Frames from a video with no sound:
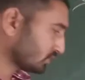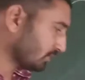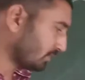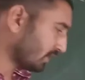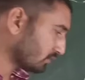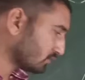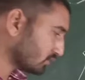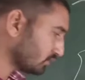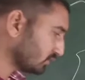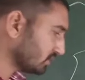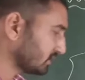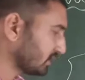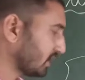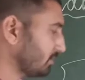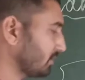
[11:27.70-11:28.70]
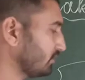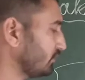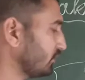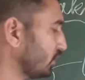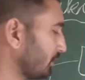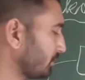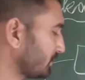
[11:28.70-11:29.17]
so about
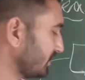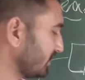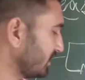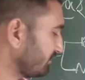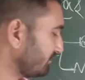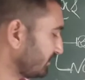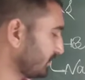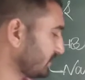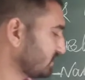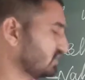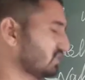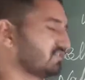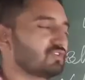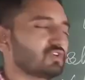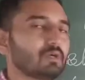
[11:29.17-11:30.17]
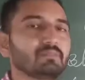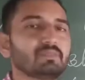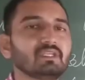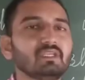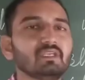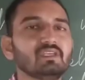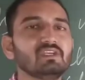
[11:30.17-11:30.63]
Rudradaman we obtained information from
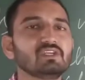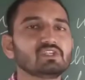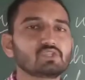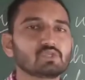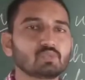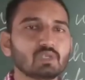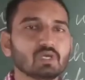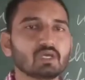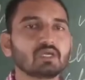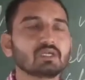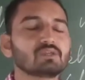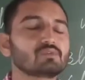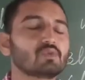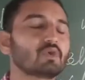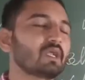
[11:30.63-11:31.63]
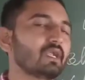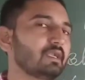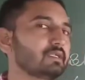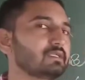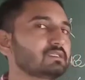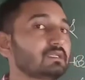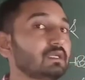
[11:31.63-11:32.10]
the Junagadh rock
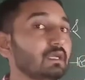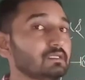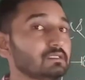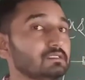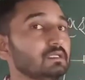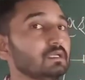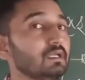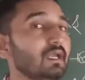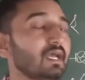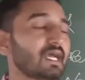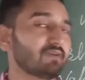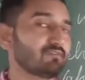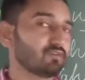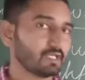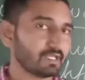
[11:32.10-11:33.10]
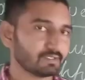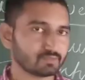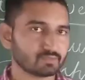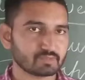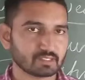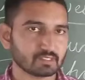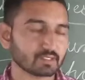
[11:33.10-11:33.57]
habit. Guys, I would like
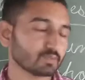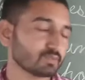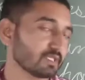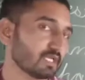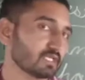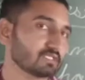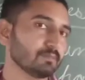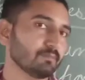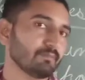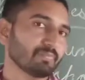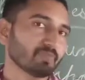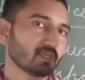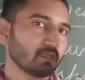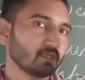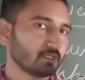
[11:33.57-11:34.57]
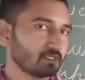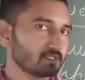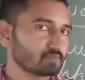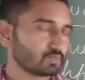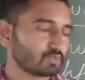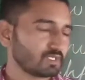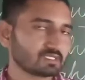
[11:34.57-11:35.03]
to tell you that the
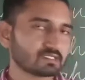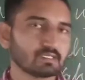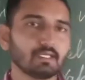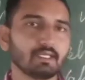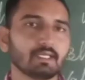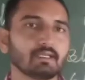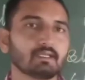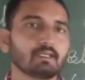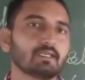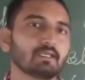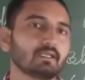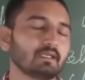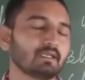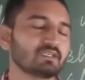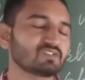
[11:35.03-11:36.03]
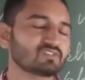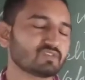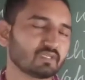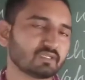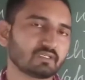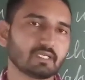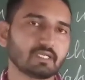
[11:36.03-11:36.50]
Sudarshan Lake
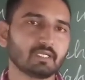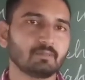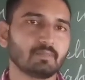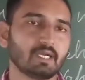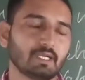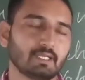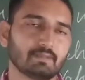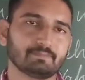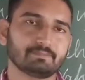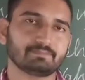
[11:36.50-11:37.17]
constructed by